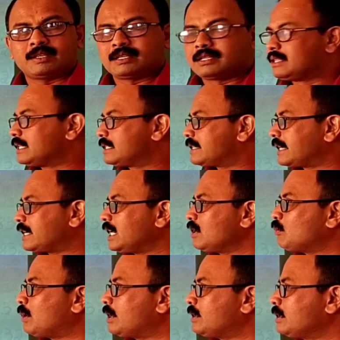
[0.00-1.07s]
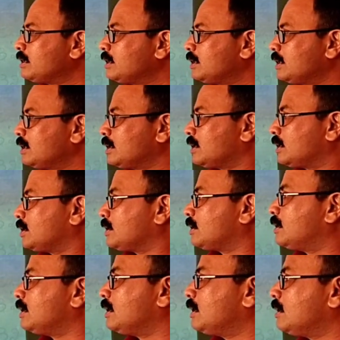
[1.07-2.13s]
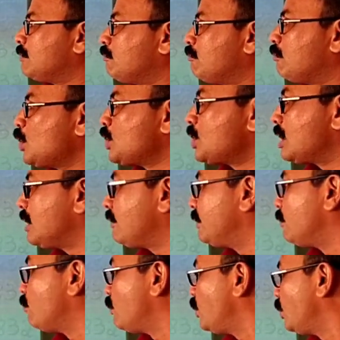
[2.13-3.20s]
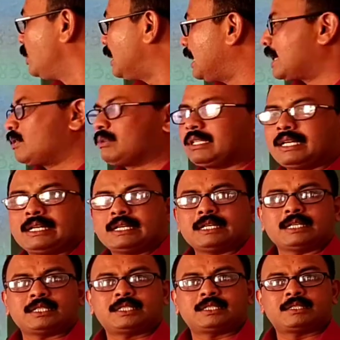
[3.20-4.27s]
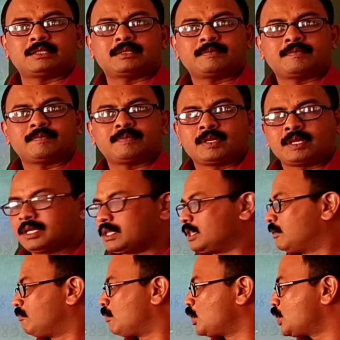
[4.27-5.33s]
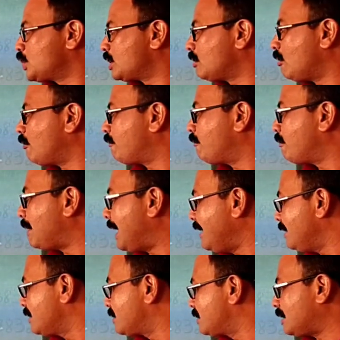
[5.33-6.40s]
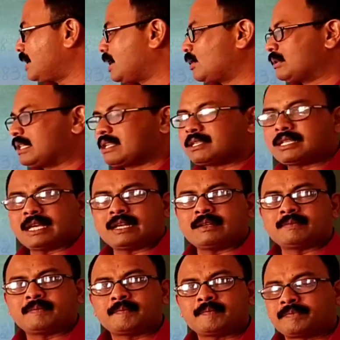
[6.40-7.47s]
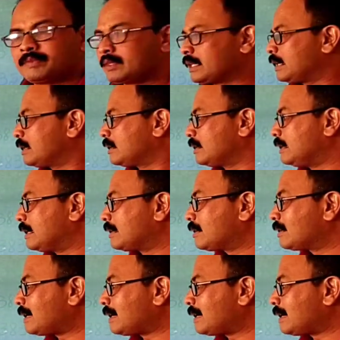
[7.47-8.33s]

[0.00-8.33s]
The second one, the motion of the moon around the earth, the motion of planets around the sun, the